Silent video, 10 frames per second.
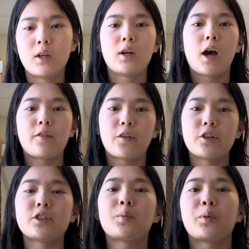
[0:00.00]
At
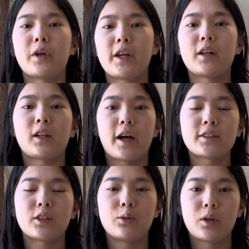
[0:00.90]
first, plain
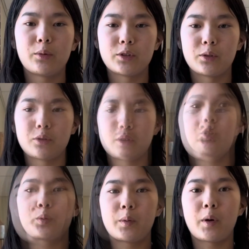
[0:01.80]
classic UNet was used. There was
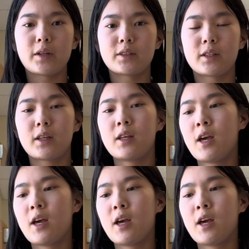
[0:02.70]
pre-processing